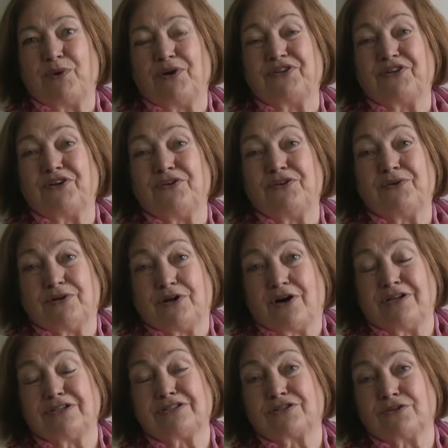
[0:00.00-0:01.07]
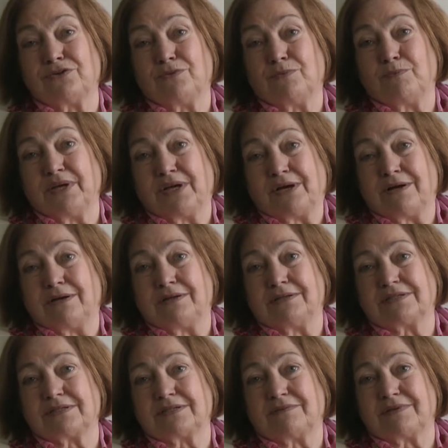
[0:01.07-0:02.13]
But they're also,
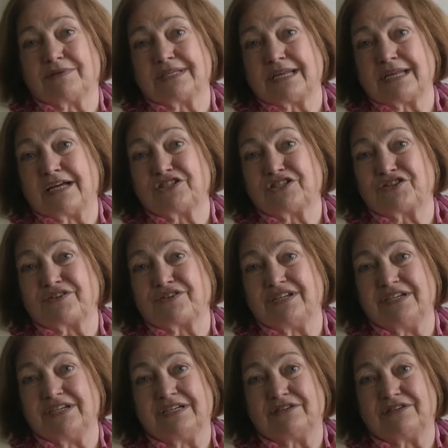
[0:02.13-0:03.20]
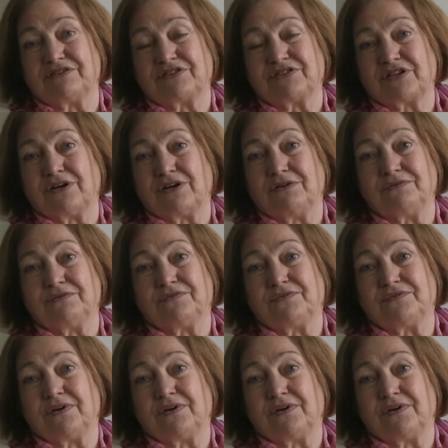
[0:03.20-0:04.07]
because of this last 3 years of